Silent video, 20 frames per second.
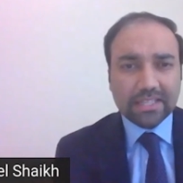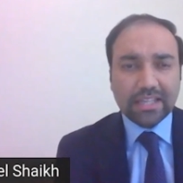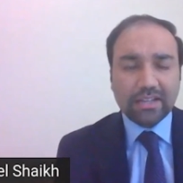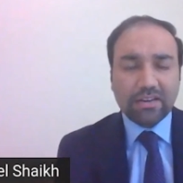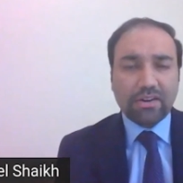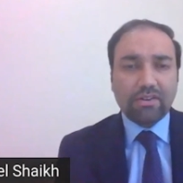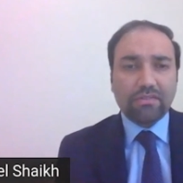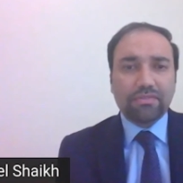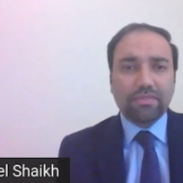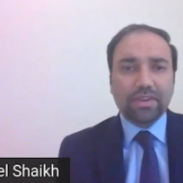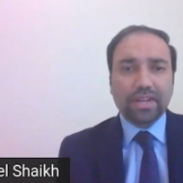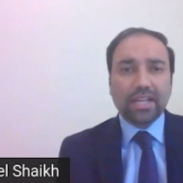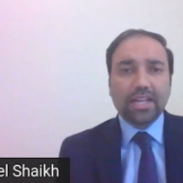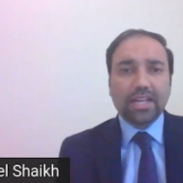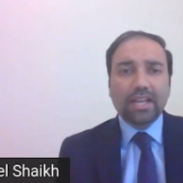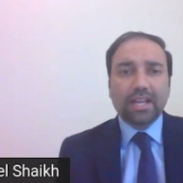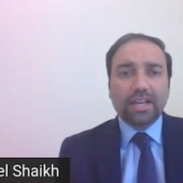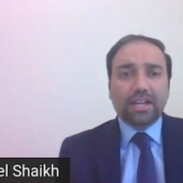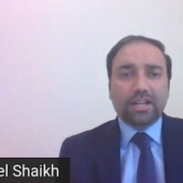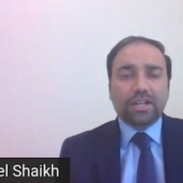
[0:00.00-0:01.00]
They are offering
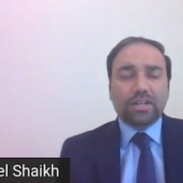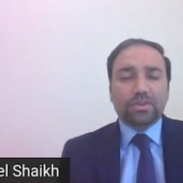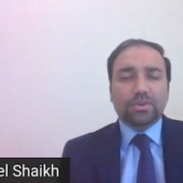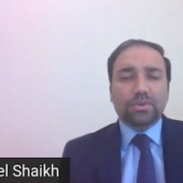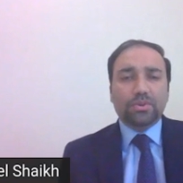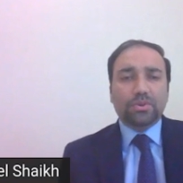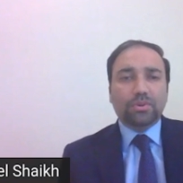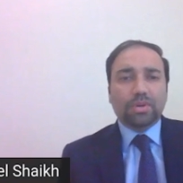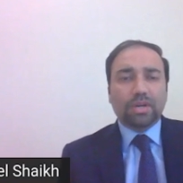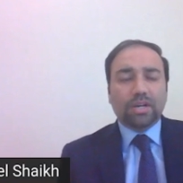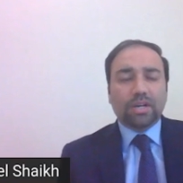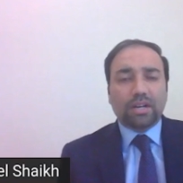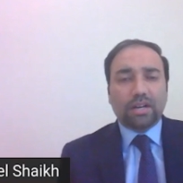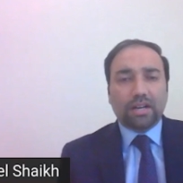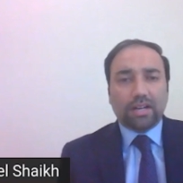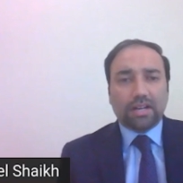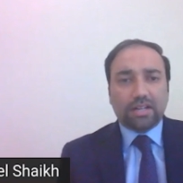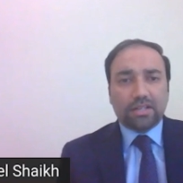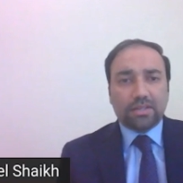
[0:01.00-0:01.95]
to uh,